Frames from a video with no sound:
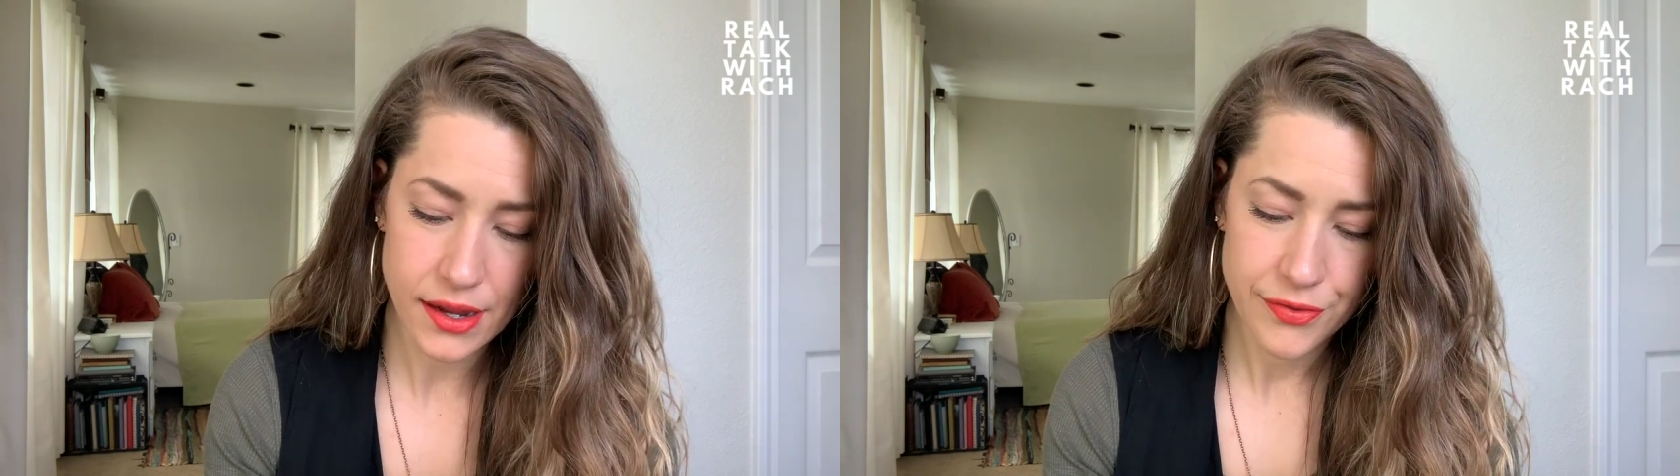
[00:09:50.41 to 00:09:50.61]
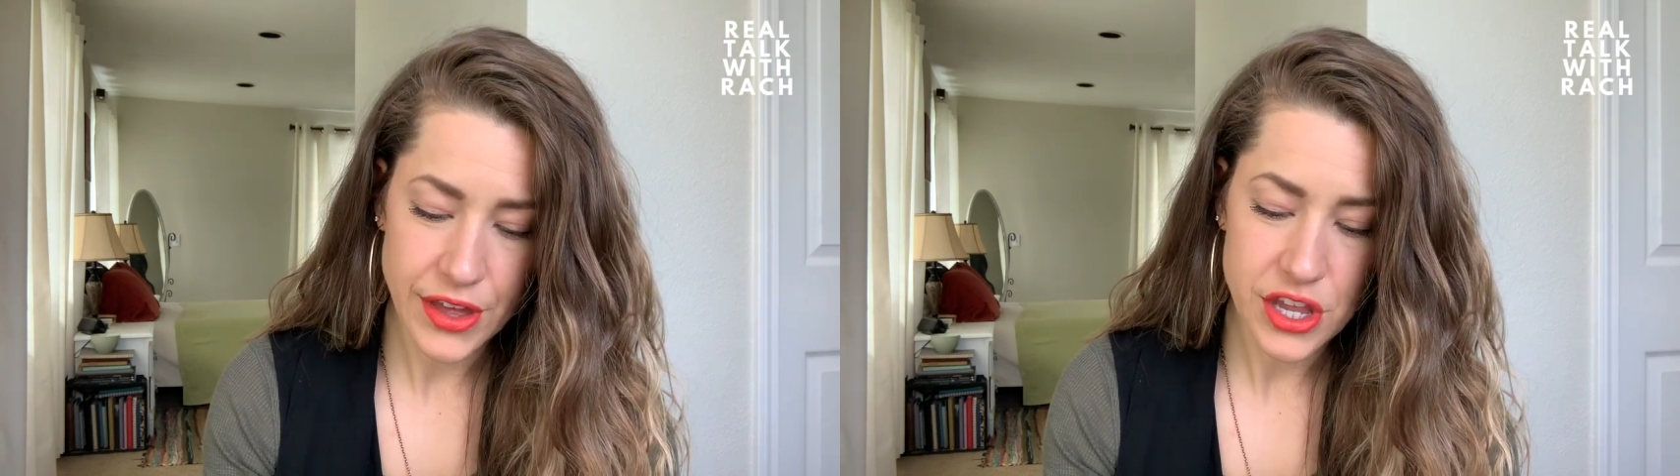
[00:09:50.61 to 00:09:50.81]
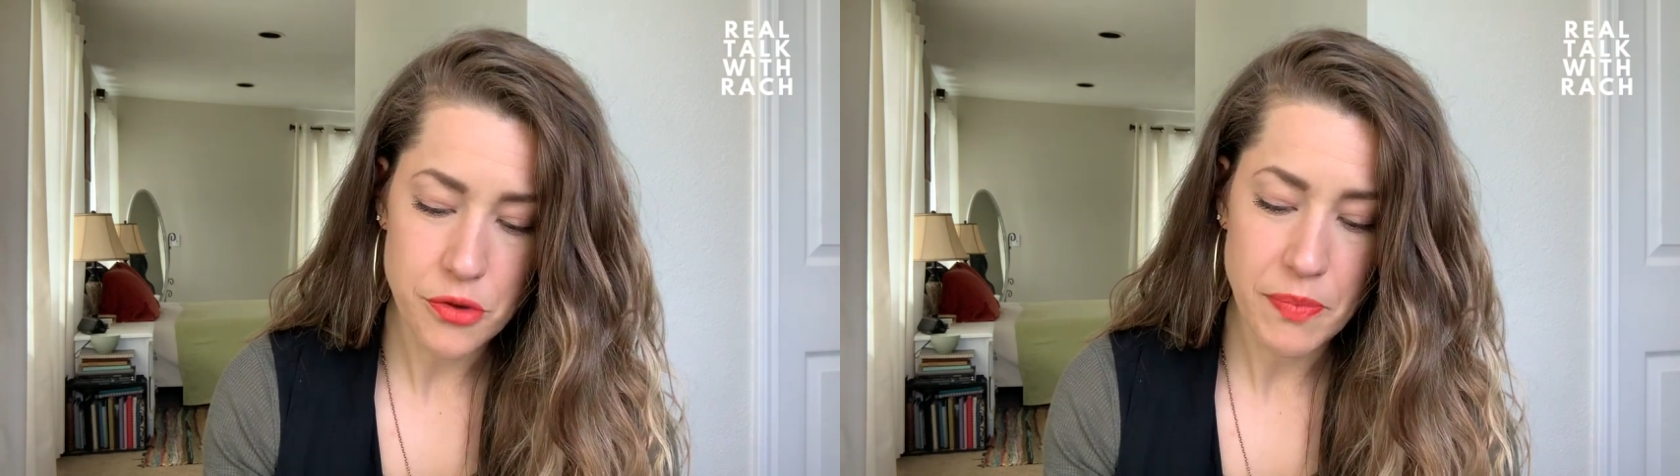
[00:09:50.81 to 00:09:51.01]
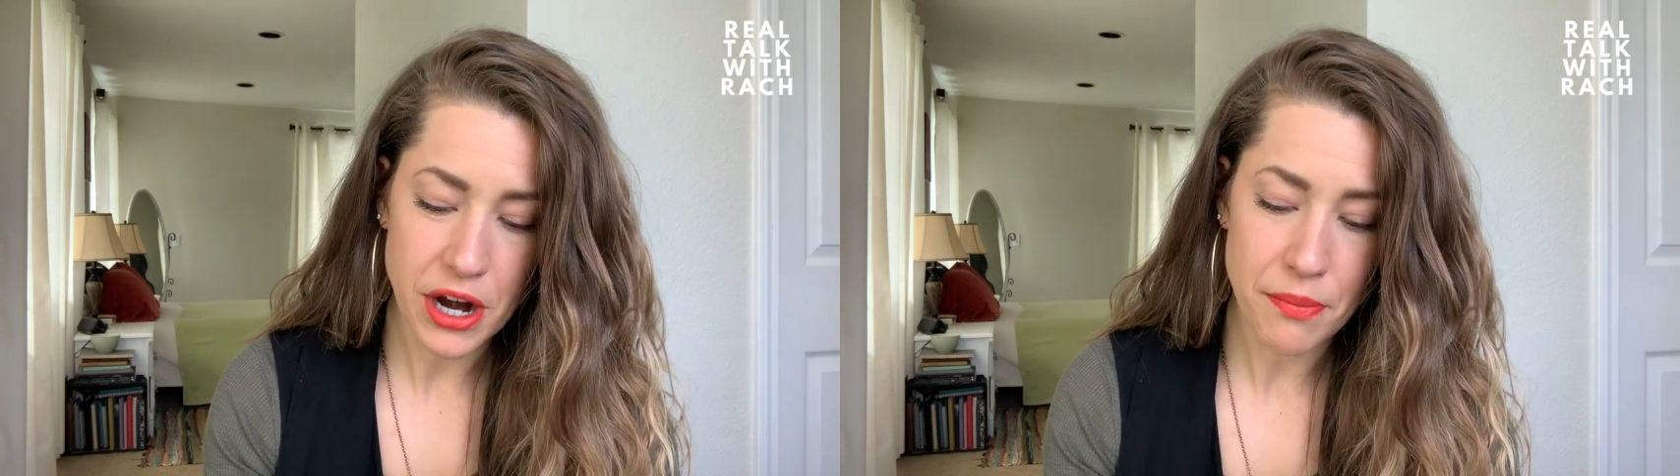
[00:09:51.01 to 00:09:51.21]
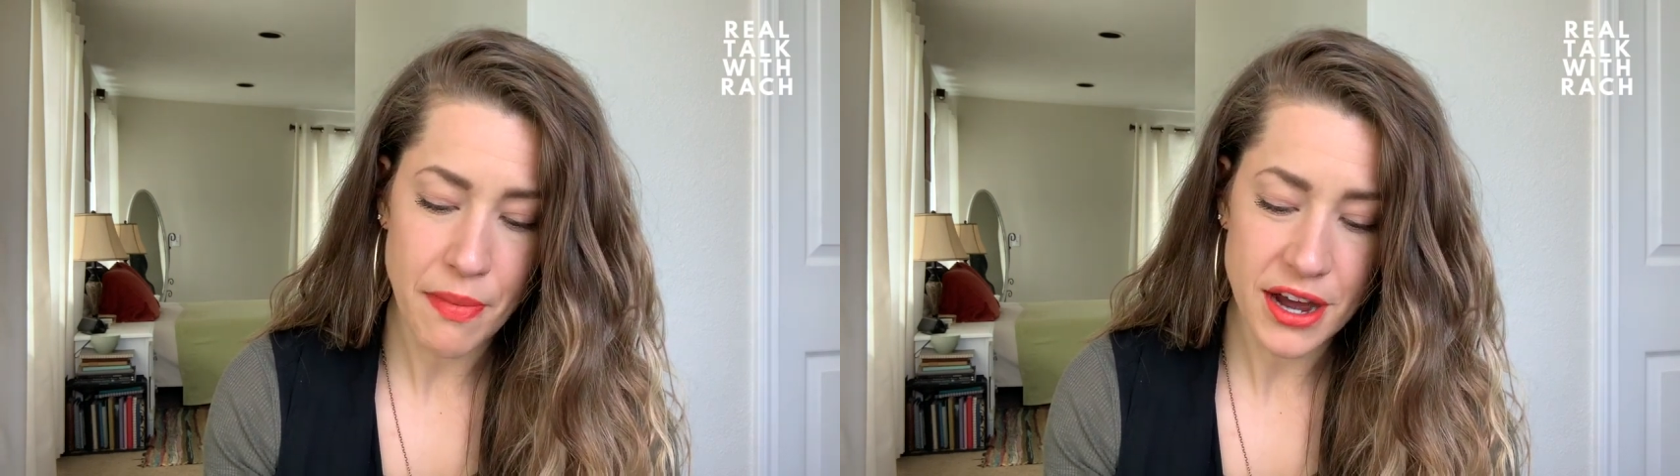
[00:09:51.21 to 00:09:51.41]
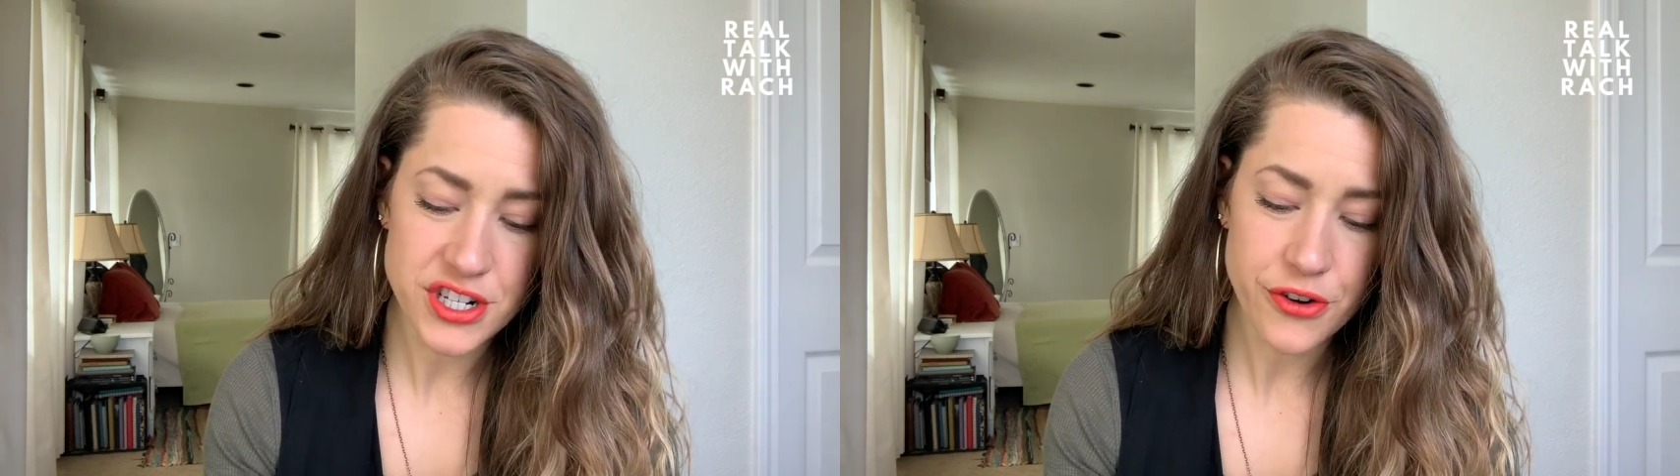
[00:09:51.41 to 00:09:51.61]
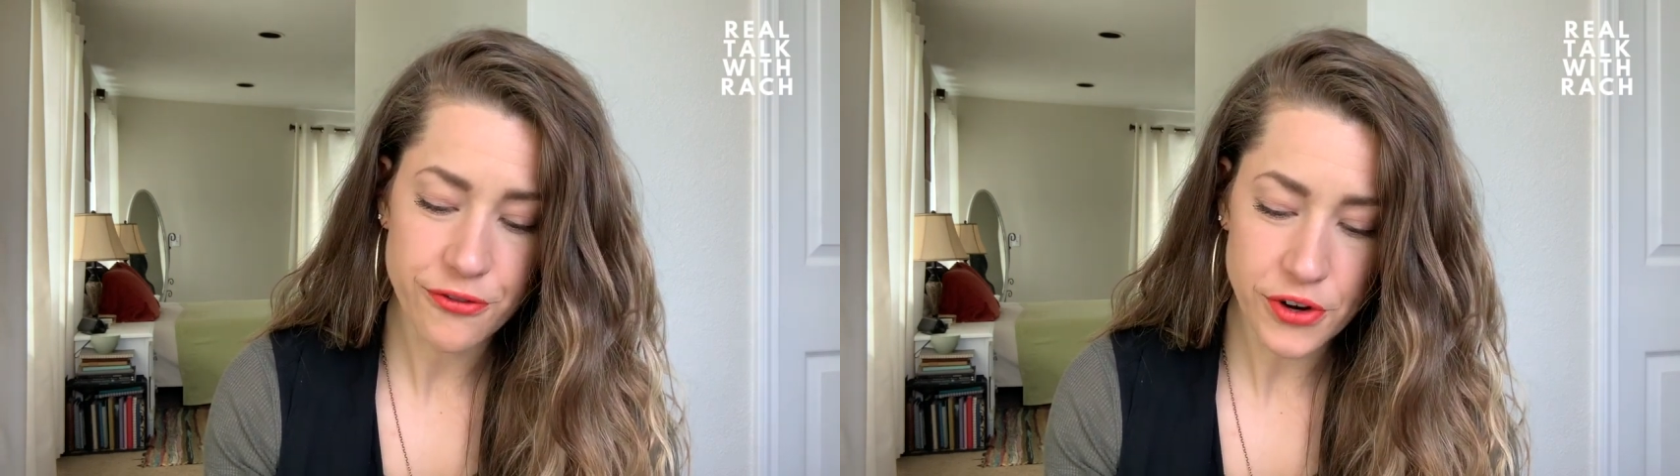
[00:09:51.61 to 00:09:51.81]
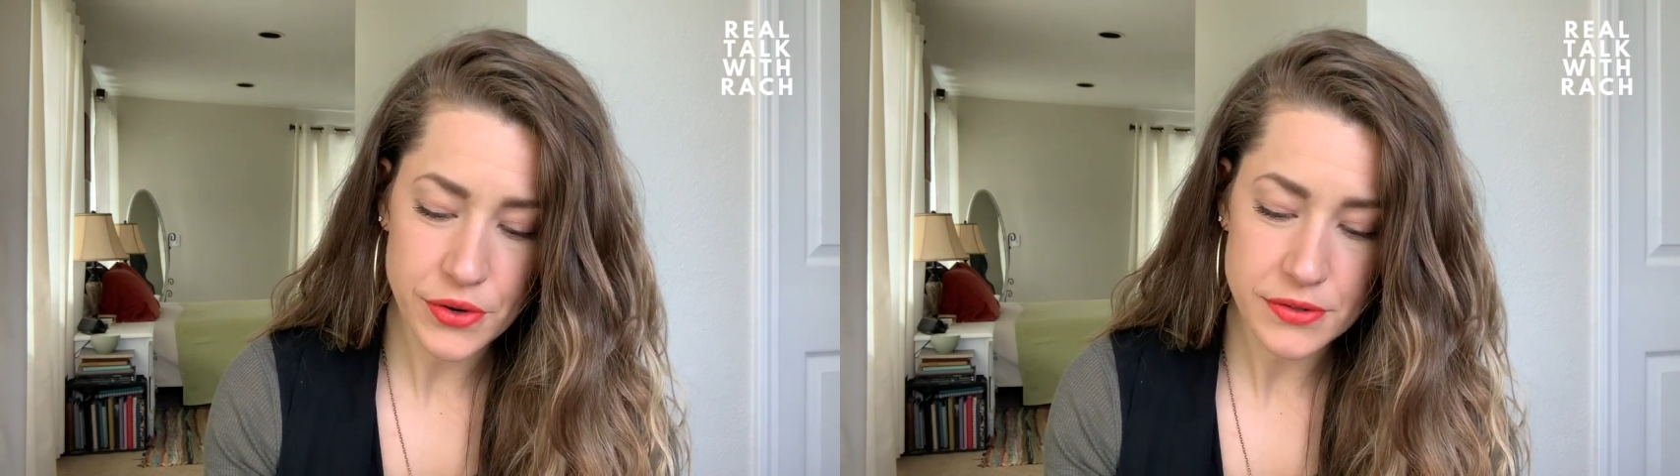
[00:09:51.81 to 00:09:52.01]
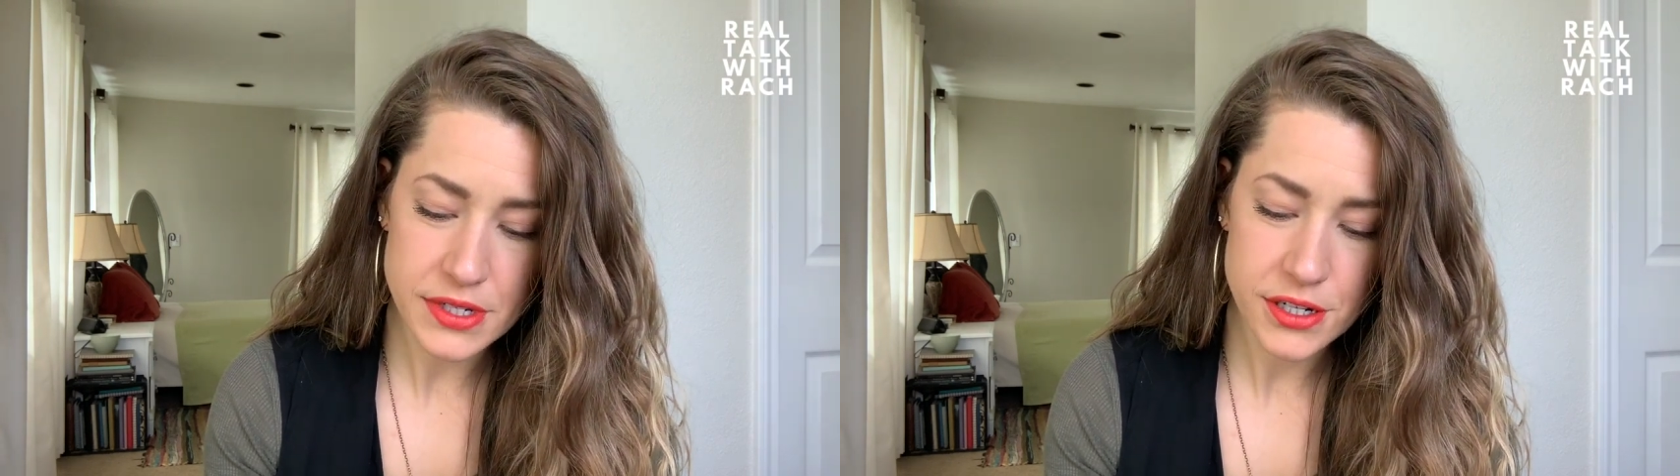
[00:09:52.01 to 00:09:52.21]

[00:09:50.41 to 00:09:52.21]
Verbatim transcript: that you bear much fruit,